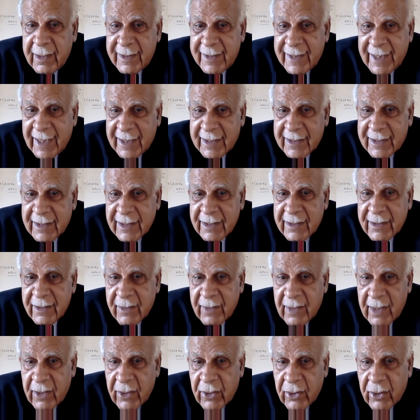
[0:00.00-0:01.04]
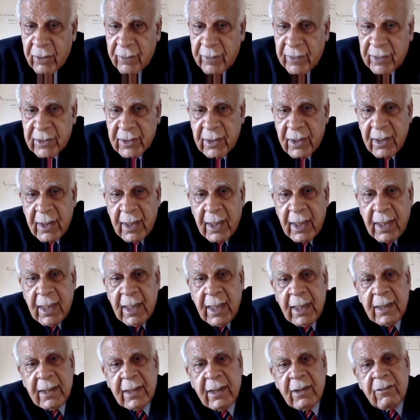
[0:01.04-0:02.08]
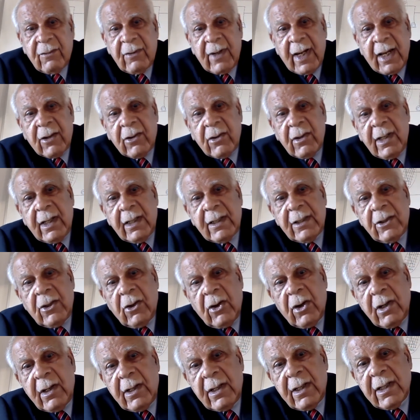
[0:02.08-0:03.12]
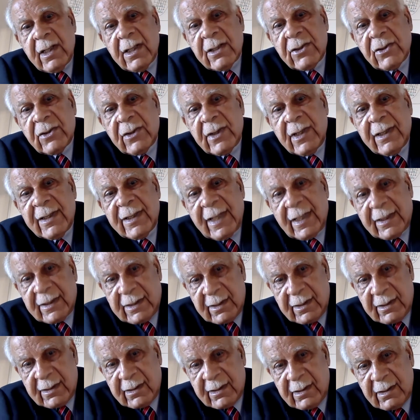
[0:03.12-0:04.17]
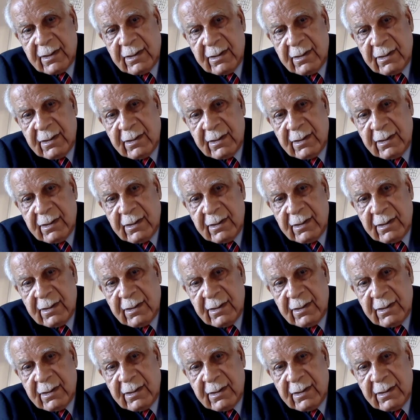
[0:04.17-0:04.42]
Texas Railroad Commission, they regulate the oil industry in Texas.